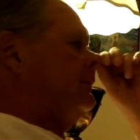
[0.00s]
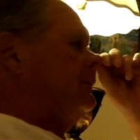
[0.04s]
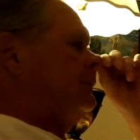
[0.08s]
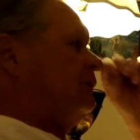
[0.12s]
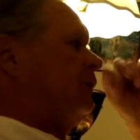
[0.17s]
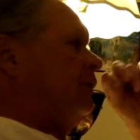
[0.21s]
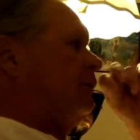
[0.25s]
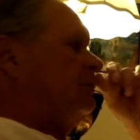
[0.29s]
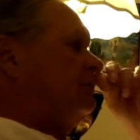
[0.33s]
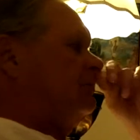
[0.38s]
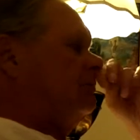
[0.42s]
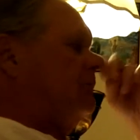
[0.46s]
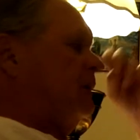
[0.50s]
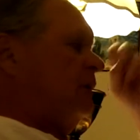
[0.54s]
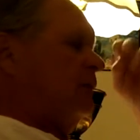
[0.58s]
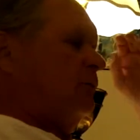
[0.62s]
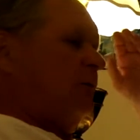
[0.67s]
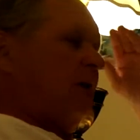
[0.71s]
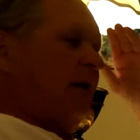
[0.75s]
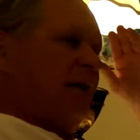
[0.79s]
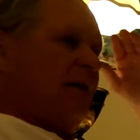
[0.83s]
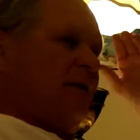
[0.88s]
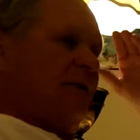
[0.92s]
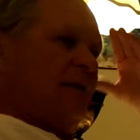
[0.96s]
told my
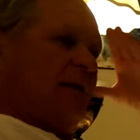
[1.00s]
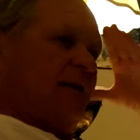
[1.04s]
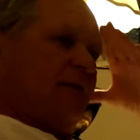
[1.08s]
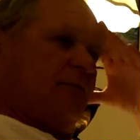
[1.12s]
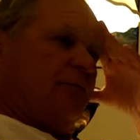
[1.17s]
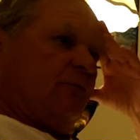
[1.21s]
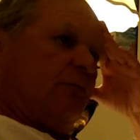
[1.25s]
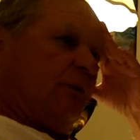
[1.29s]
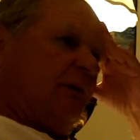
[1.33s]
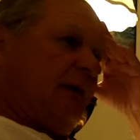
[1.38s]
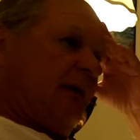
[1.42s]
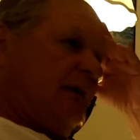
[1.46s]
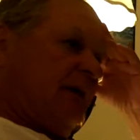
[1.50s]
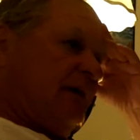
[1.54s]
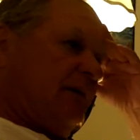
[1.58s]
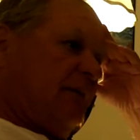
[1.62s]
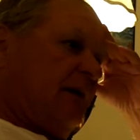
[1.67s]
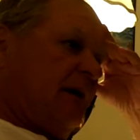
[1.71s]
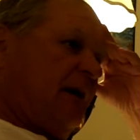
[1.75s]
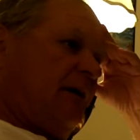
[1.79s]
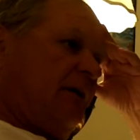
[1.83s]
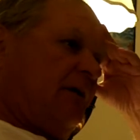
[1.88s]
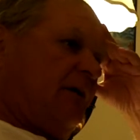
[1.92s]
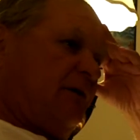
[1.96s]
wife after when I came
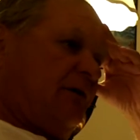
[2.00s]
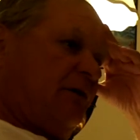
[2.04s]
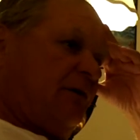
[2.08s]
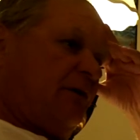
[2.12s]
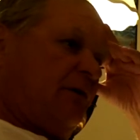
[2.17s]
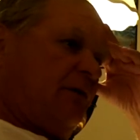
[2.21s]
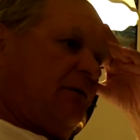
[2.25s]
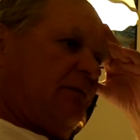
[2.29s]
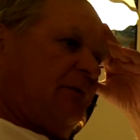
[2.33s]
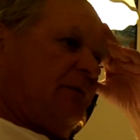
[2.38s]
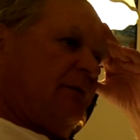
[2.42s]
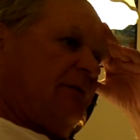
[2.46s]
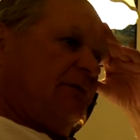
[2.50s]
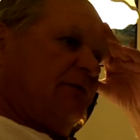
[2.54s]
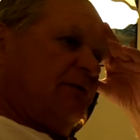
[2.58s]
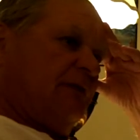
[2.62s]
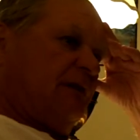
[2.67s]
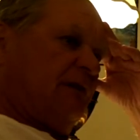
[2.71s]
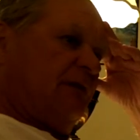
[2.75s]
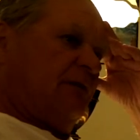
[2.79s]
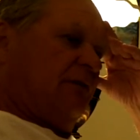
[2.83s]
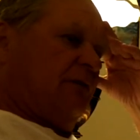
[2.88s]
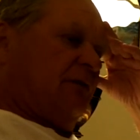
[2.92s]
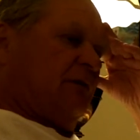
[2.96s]
out of the coma,
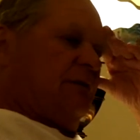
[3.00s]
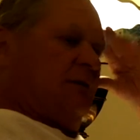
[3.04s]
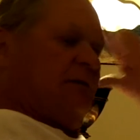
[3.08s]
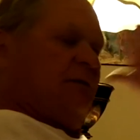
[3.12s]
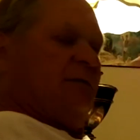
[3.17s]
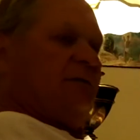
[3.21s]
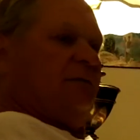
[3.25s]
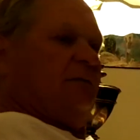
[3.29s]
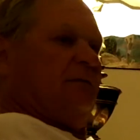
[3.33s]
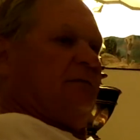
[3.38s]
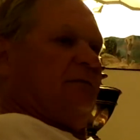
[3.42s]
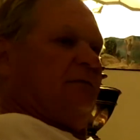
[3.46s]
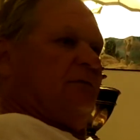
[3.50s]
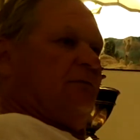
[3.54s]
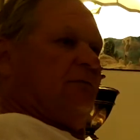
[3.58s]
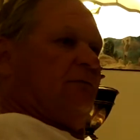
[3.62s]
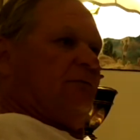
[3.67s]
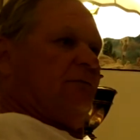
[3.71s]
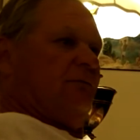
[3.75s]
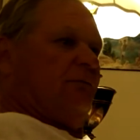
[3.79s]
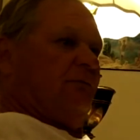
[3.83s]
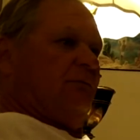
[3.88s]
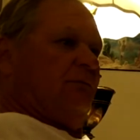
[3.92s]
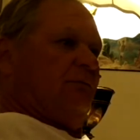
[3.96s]
said, look,
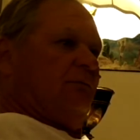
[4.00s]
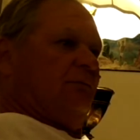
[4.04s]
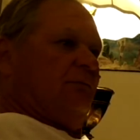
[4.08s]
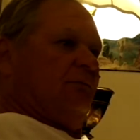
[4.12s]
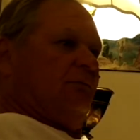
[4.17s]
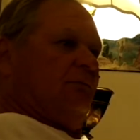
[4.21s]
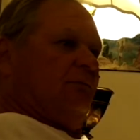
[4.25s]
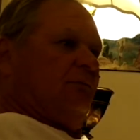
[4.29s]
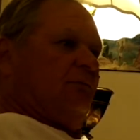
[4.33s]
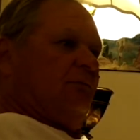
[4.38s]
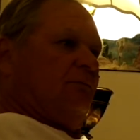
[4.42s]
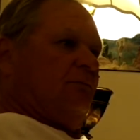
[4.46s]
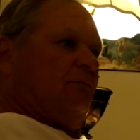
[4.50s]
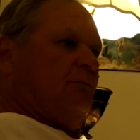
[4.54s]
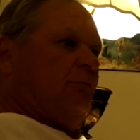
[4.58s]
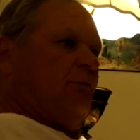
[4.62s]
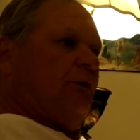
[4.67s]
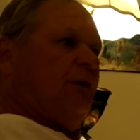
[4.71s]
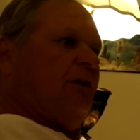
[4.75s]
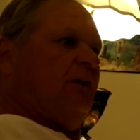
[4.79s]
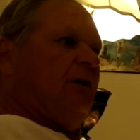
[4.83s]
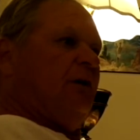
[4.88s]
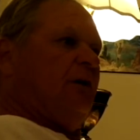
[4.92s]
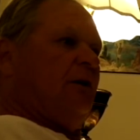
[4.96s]

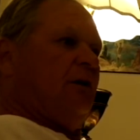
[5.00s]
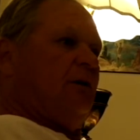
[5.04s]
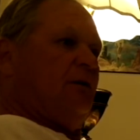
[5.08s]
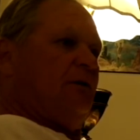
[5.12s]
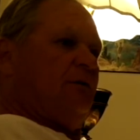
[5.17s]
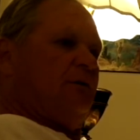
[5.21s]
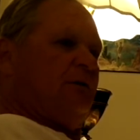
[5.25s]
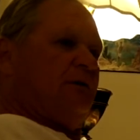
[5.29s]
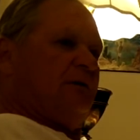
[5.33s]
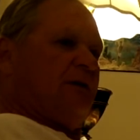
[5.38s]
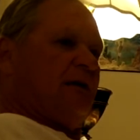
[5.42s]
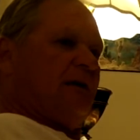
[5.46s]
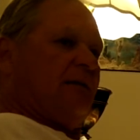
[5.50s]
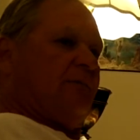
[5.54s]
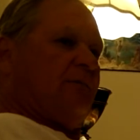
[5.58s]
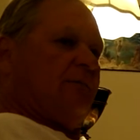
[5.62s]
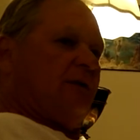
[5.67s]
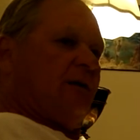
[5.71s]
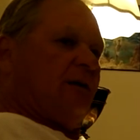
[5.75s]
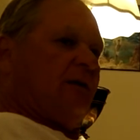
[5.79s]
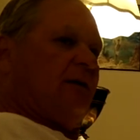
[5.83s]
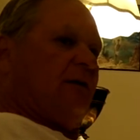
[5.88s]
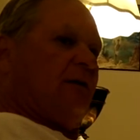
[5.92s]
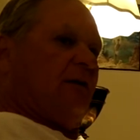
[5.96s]
we know that
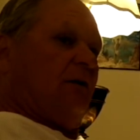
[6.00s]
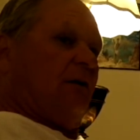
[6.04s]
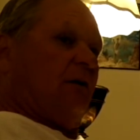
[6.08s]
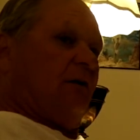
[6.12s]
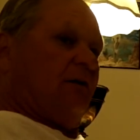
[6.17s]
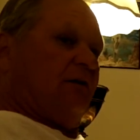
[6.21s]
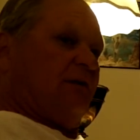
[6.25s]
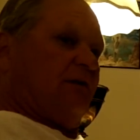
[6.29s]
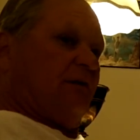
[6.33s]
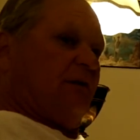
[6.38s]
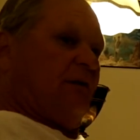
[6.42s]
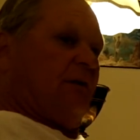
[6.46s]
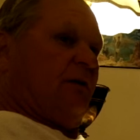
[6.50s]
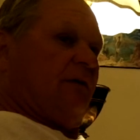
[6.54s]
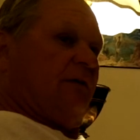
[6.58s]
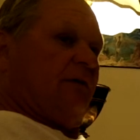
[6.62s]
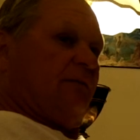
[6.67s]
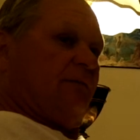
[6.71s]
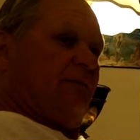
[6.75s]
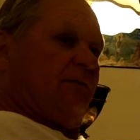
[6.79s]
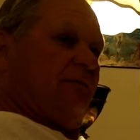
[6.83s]
blood clot's there.